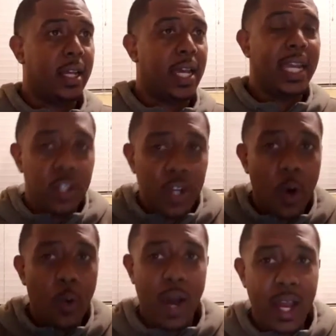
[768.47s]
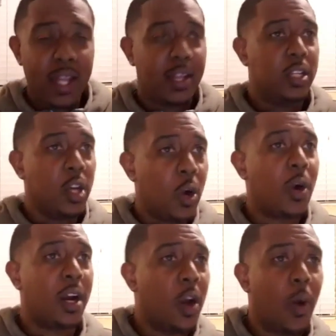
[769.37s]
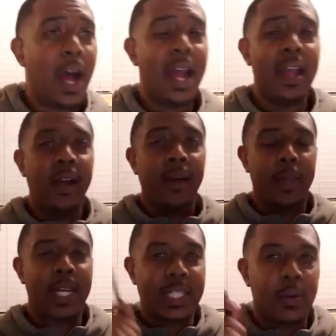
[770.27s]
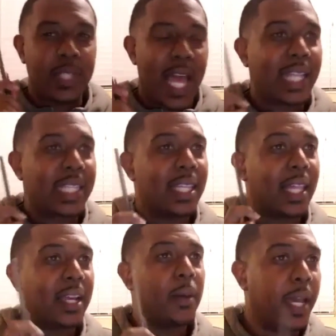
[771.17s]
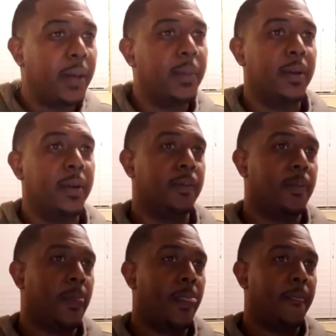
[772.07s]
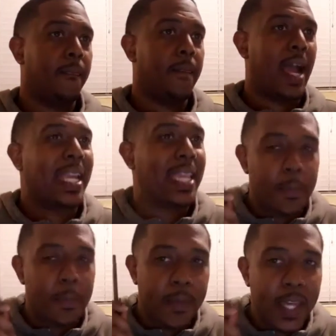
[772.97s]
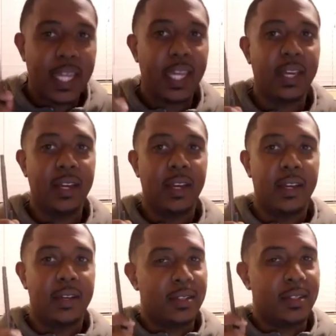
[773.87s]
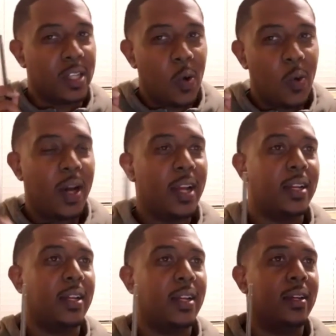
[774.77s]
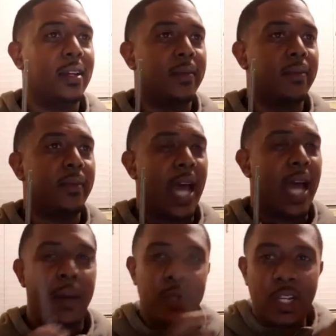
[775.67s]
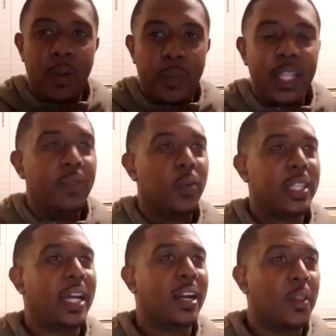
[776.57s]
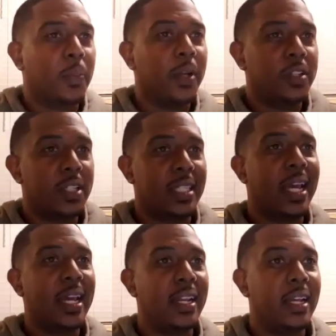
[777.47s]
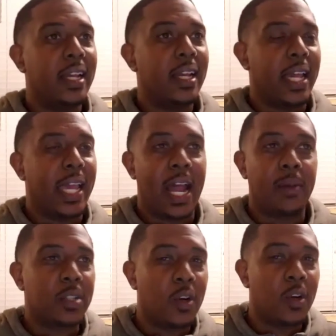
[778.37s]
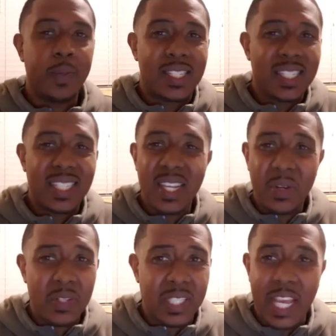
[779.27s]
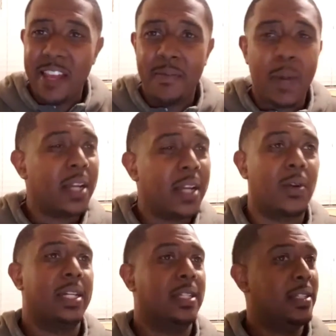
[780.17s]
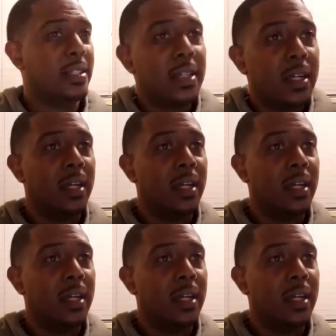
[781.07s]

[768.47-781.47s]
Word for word: And you know what? You don't want to know why? Because I was acting like a babe. I kept thinking, you know what? I'm just going to believe what that other preacher said, and I'm just going to be a sinner saved by grace.